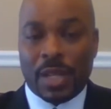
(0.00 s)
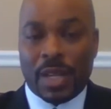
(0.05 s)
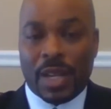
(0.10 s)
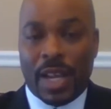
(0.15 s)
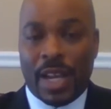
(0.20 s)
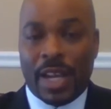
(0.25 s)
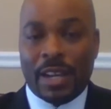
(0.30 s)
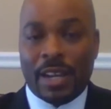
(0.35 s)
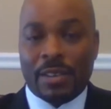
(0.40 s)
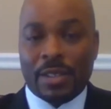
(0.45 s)

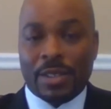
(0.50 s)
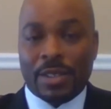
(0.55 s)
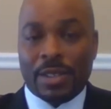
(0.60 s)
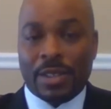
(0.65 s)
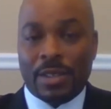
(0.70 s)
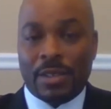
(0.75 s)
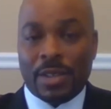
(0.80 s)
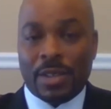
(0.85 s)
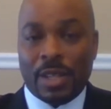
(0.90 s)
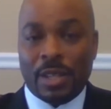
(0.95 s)
But higher
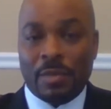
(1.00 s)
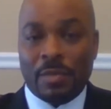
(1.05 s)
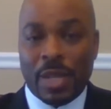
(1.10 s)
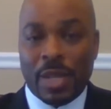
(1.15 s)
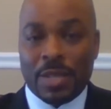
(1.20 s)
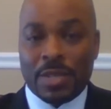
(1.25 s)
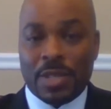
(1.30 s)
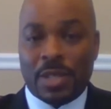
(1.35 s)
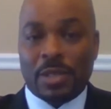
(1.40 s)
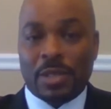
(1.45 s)
authority
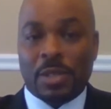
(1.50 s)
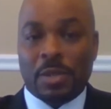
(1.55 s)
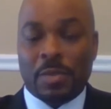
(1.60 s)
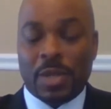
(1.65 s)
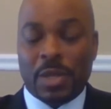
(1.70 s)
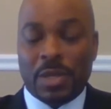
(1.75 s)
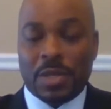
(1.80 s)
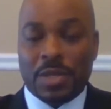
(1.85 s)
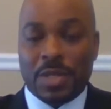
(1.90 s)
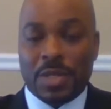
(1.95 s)
makes
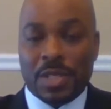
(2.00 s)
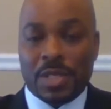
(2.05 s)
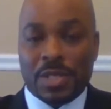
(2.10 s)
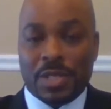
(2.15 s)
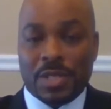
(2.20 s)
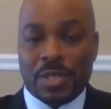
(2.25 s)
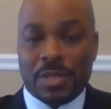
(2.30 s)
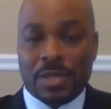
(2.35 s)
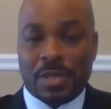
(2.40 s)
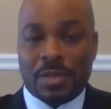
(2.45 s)
ultimate
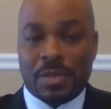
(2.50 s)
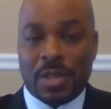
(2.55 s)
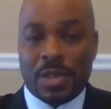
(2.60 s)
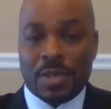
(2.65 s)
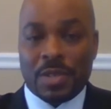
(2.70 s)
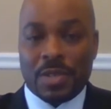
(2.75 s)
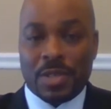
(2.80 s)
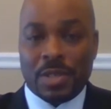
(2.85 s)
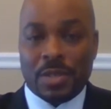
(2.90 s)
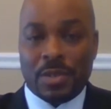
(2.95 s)
decisions
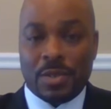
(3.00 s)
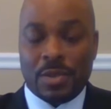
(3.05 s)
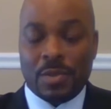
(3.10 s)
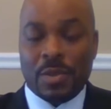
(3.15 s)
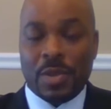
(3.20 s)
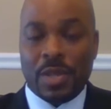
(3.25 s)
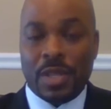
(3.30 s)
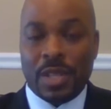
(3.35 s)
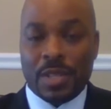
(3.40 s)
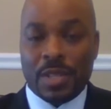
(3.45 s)
across the
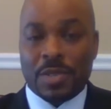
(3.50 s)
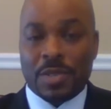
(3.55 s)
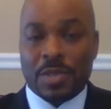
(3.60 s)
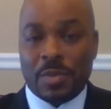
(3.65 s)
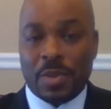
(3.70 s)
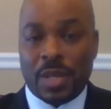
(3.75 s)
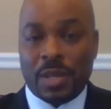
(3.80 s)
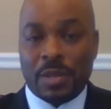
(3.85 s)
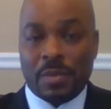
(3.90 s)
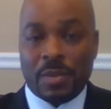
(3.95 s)
who
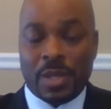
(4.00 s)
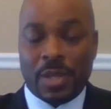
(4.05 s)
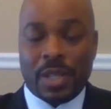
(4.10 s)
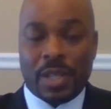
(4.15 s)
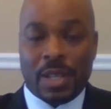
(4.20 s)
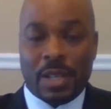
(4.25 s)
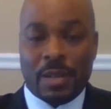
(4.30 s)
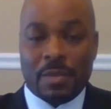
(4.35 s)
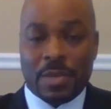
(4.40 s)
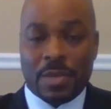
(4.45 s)
gets what
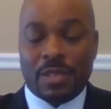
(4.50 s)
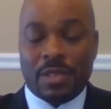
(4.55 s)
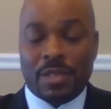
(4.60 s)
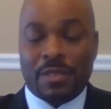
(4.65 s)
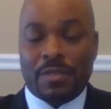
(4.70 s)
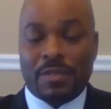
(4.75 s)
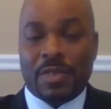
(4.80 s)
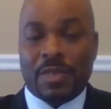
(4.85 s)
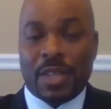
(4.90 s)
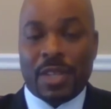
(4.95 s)
when it comes
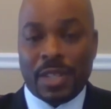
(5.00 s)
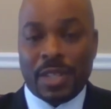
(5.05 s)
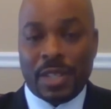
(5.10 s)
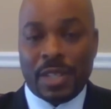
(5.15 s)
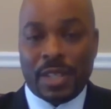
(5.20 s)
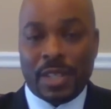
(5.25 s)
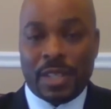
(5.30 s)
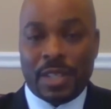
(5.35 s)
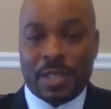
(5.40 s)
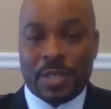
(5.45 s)
to the
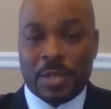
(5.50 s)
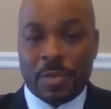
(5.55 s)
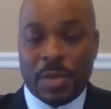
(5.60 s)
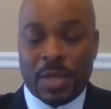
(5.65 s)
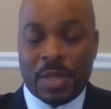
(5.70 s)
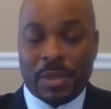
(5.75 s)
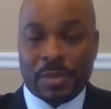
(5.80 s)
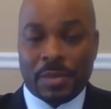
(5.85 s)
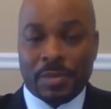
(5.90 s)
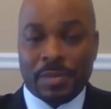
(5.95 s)
funding that gets
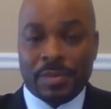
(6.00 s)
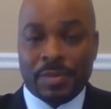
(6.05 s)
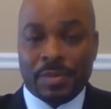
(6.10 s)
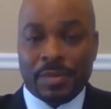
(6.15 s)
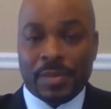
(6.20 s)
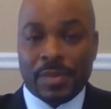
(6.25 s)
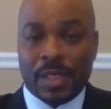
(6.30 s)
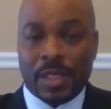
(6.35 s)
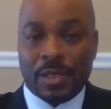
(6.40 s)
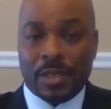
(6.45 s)
spent
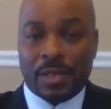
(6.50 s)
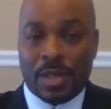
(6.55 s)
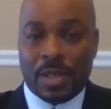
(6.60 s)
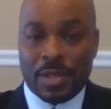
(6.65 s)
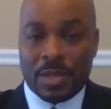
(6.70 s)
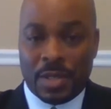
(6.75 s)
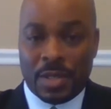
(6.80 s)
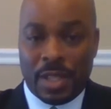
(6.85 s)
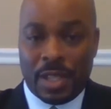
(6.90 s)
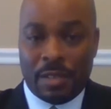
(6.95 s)

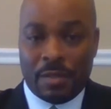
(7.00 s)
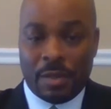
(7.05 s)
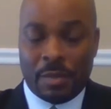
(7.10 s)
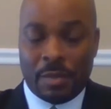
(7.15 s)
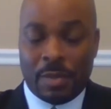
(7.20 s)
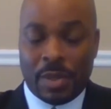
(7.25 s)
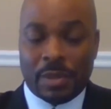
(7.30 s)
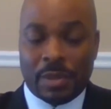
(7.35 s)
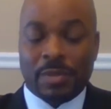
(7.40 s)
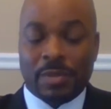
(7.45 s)
across the
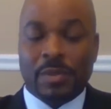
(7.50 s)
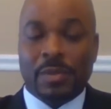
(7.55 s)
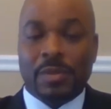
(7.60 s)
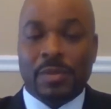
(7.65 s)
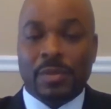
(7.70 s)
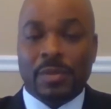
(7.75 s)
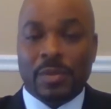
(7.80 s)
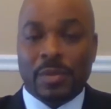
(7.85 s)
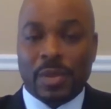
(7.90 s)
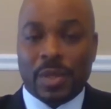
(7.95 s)
Navy. But
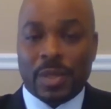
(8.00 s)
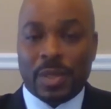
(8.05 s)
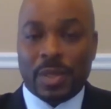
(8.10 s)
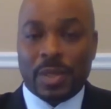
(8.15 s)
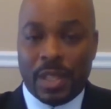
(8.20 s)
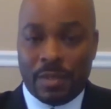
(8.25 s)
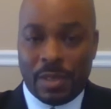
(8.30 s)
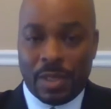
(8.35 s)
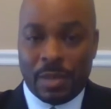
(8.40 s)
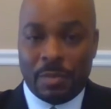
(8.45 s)
we're
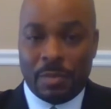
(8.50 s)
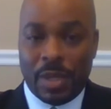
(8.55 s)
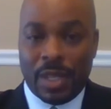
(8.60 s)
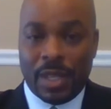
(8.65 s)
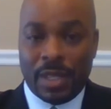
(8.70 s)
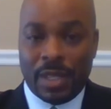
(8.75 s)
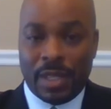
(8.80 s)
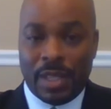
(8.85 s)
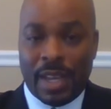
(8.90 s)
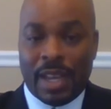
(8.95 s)
definitely
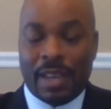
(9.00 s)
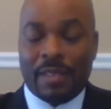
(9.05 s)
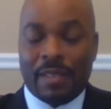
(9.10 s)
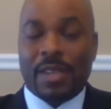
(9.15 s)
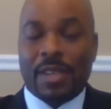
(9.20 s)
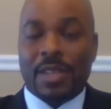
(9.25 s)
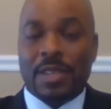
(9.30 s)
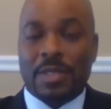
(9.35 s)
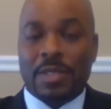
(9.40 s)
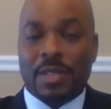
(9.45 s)
being the
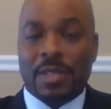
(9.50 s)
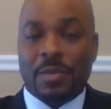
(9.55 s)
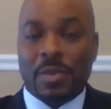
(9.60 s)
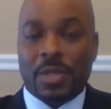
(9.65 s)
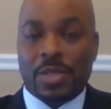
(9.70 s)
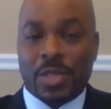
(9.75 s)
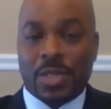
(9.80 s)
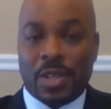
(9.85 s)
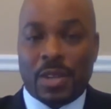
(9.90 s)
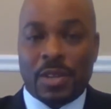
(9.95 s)
advocates
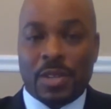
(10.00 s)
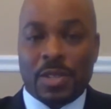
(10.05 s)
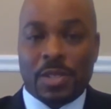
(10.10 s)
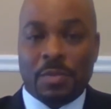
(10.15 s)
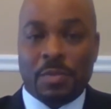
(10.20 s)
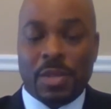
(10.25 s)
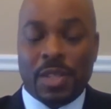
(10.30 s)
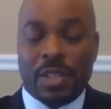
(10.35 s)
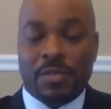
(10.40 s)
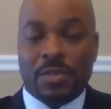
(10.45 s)
that we're
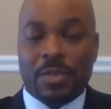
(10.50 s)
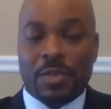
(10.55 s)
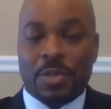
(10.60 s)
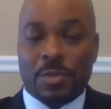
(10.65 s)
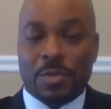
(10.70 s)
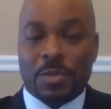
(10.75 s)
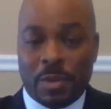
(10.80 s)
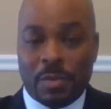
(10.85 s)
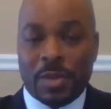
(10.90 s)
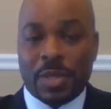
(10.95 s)
charged to be for
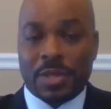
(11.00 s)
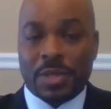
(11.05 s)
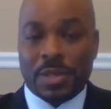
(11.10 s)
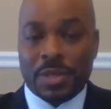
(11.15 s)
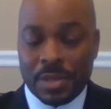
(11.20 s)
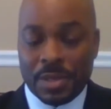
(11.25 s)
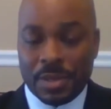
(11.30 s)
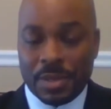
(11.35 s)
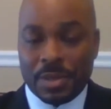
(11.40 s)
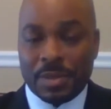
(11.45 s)
small
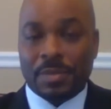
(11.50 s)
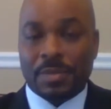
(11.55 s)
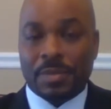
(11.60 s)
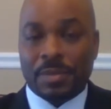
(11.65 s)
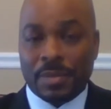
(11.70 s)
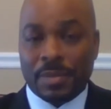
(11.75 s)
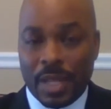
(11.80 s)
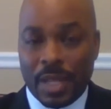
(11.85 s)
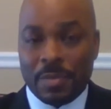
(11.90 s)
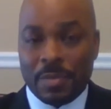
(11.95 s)
businesses.
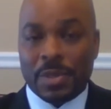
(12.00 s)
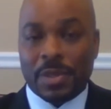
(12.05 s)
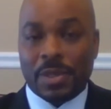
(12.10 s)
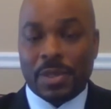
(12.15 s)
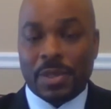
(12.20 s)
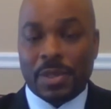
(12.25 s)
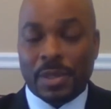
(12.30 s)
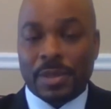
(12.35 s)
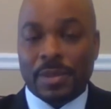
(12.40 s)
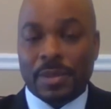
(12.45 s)

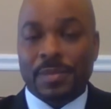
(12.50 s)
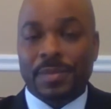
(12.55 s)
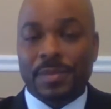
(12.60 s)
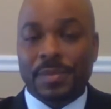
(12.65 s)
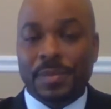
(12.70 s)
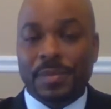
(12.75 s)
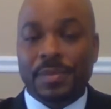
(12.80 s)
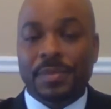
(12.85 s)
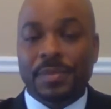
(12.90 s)
Absolutely.